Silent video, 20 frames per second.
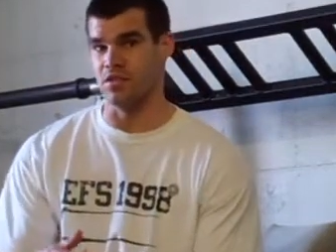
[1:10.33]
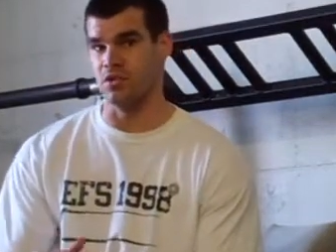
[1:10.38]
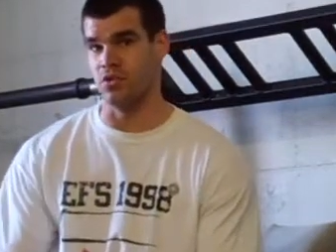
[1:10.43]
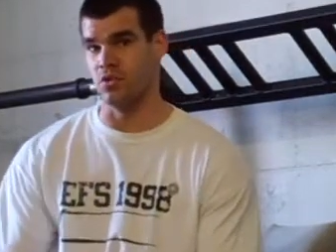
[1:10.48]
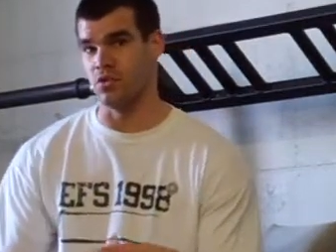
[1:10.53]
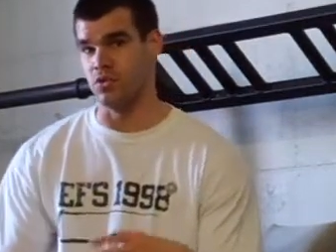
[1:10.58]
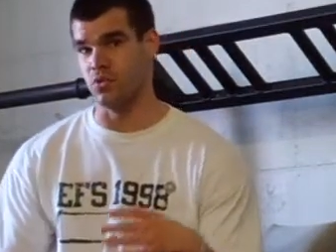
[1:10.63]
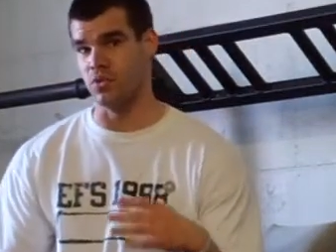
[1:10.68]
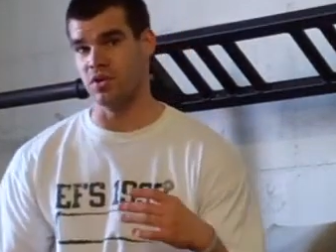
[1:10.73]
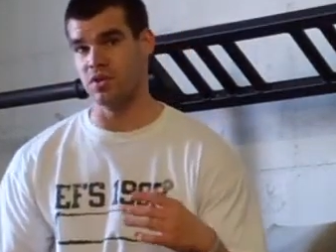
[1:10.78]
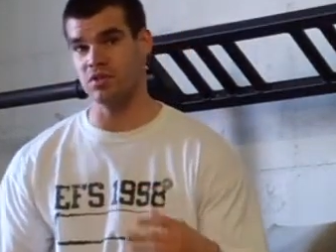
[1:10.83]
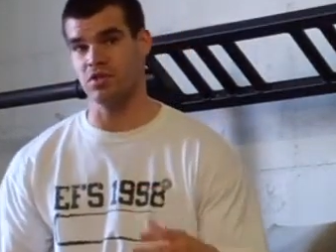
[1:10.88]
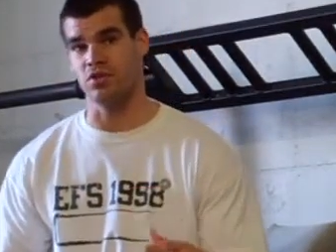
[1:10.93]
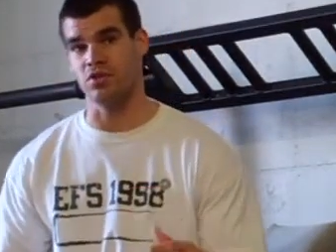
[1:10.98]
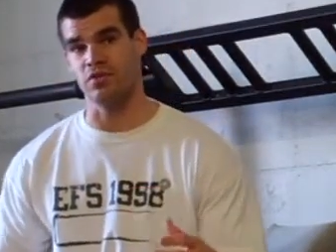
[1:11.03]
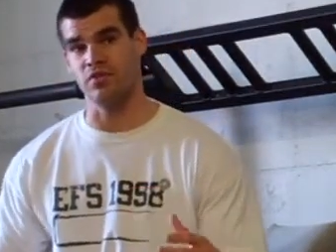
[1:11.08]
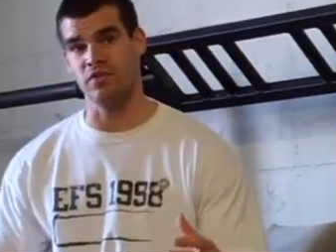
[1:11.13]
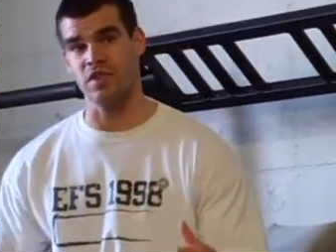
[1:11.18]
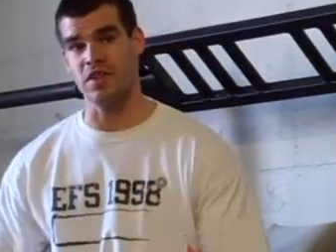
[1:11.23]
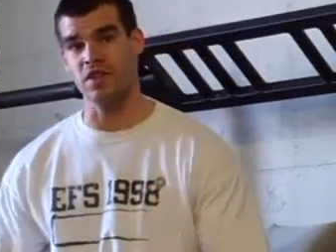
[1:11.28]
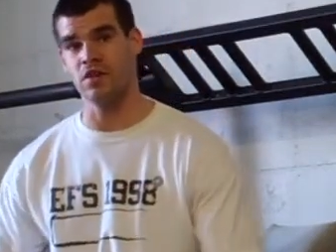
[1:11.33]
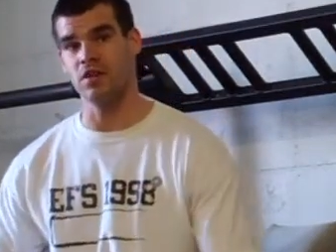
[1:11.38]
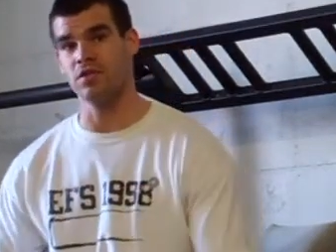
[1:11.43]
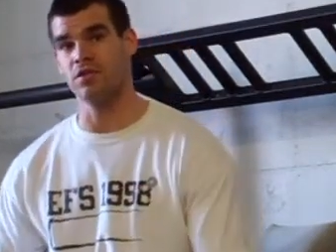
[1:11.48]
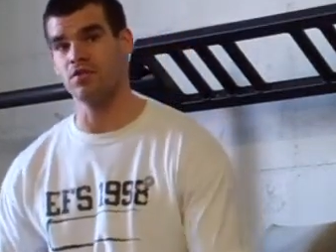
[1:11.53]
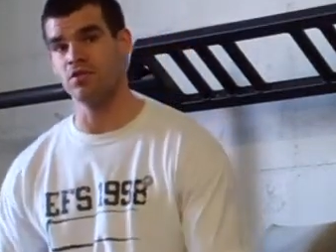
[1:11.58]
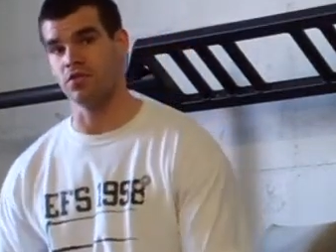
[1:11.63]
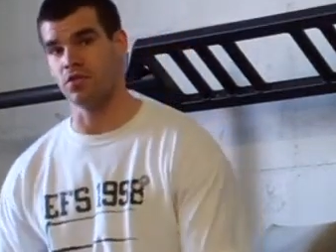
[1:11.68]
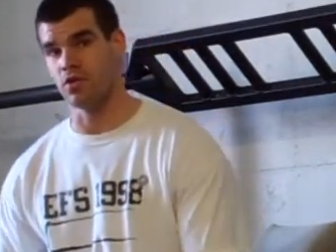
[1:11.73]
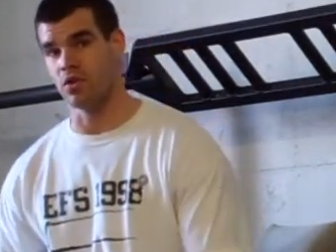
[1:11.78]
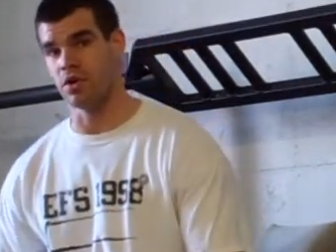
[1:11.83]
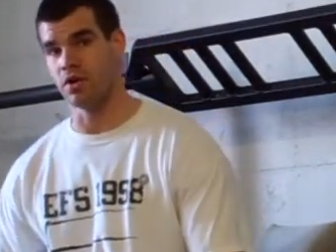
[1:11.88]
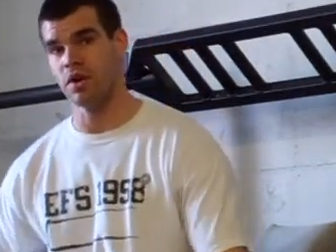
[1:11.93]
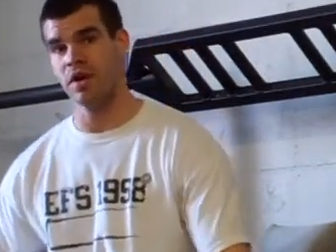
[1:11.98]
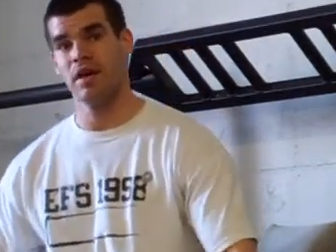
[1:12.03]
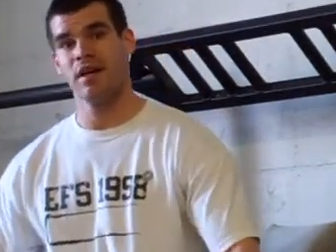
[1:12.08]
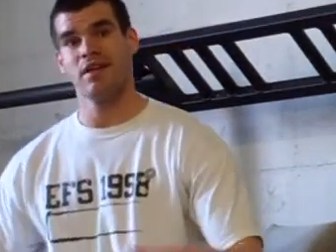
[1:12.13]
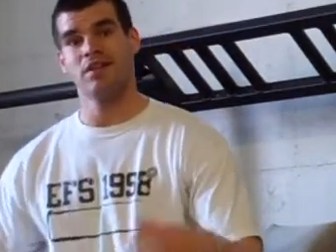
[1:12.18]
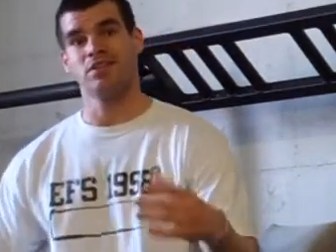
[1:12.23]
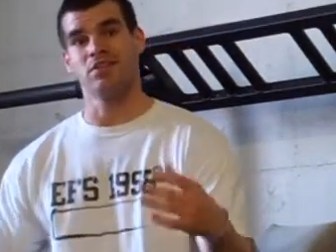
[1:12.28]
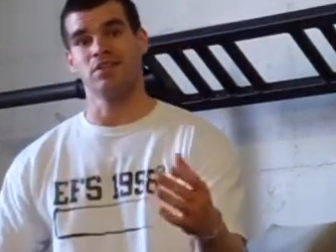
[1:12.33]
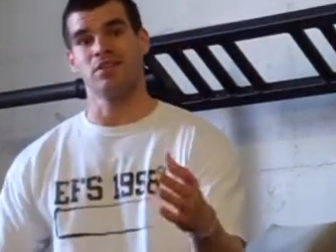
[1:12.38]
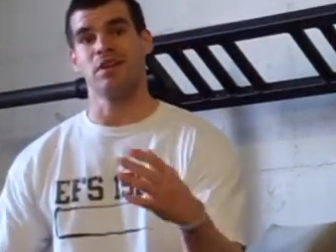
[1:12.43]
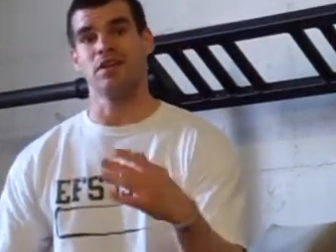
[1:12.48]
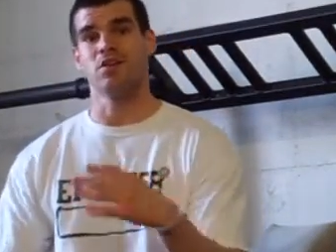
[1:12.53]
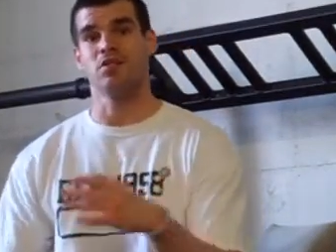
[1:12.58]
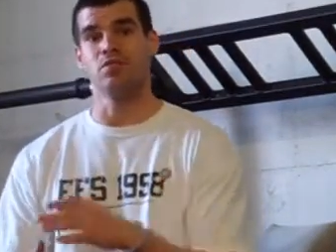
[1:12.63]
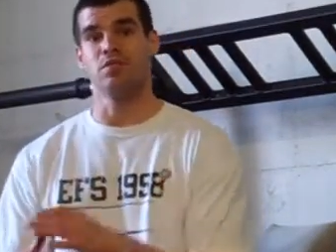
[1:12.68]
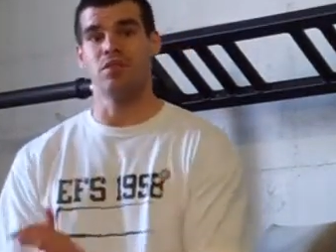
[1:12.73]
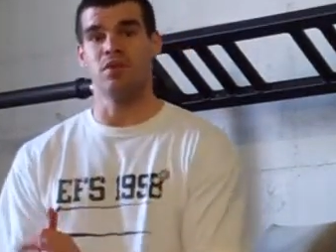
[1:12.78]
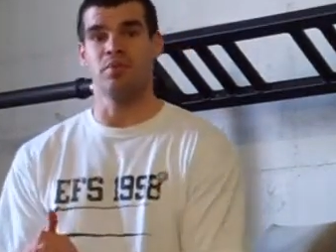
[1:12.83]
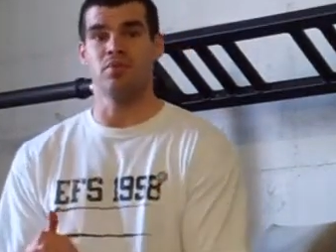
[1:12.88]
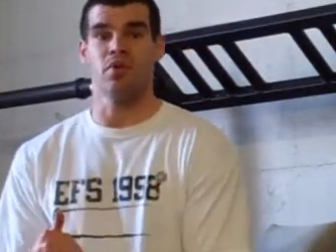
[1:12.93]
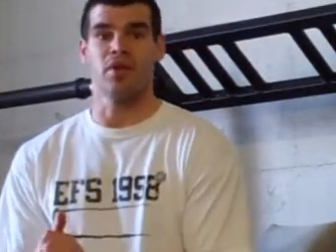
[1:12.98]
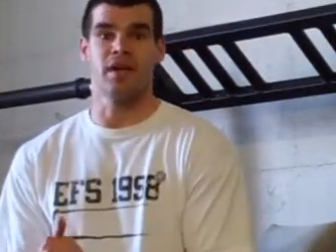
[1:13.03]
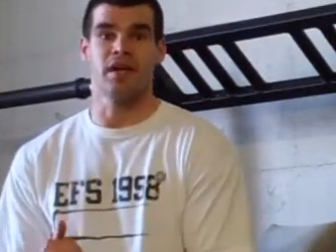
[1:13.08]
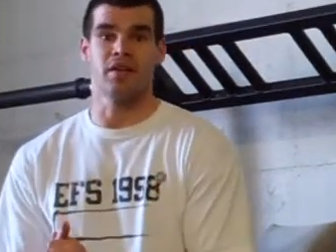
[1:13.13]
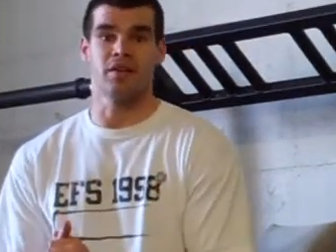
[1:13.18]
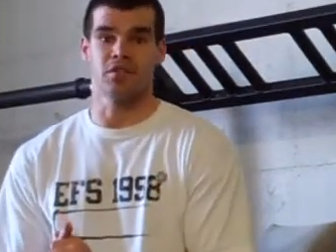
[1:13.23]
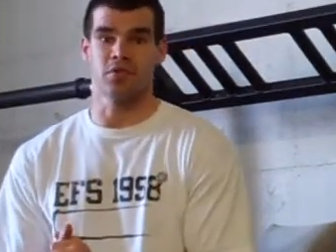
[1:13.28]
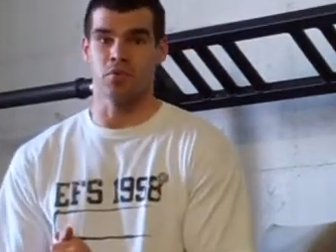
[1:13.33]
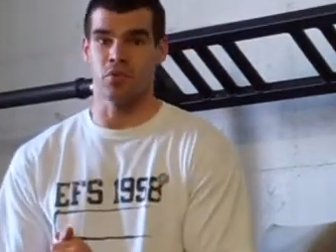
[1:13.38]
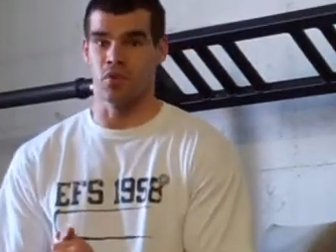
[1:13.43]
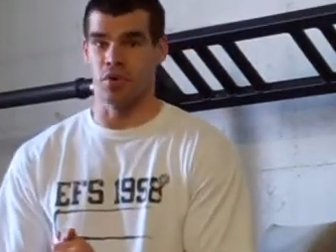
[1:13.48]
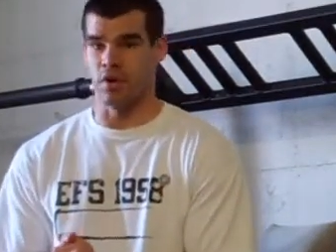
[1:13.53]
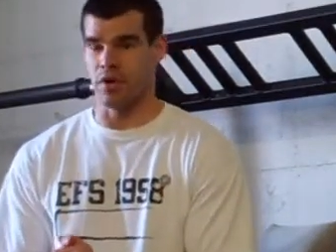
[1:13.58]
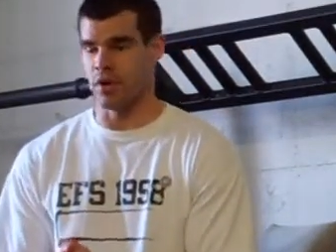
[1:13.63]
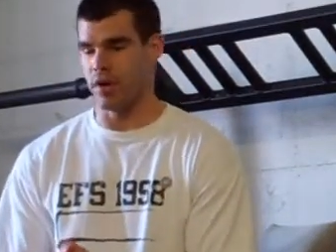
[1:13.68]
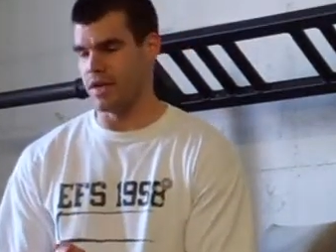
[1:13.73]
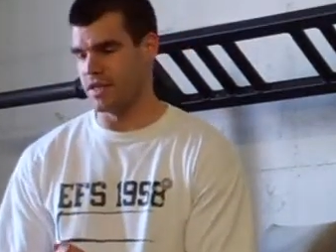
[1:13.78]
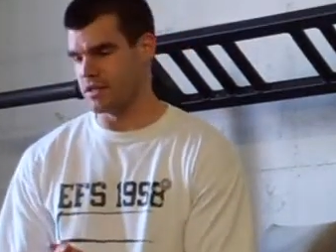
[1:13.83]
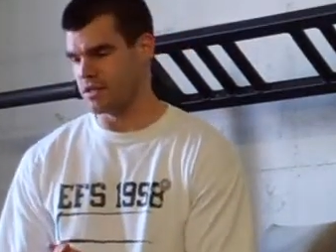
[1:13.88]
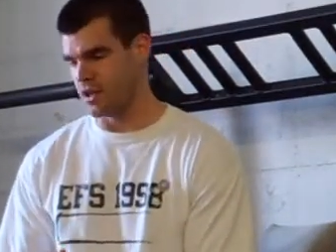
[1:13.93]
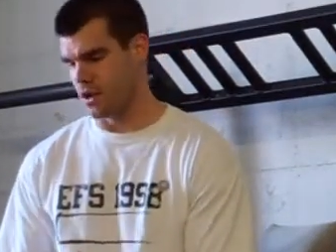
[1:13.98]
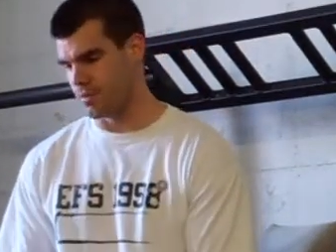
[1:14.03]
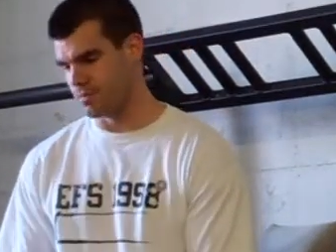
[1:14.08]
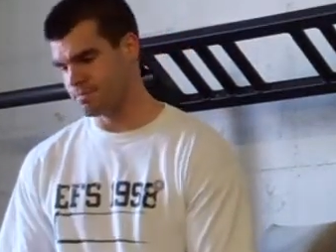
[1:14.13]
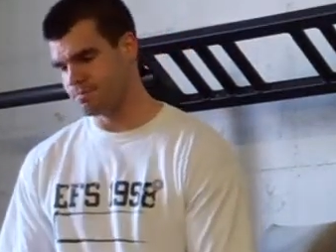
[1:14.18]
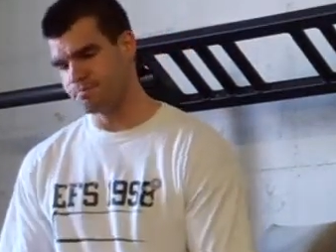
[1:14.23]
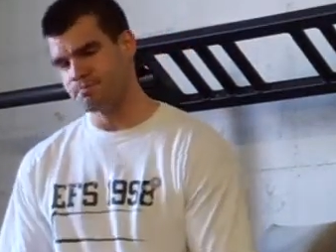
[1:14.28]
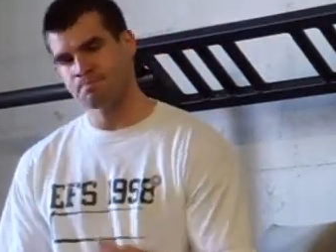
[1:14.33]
So you want your feet on the floor, just like you'd be playing a sport. All right, so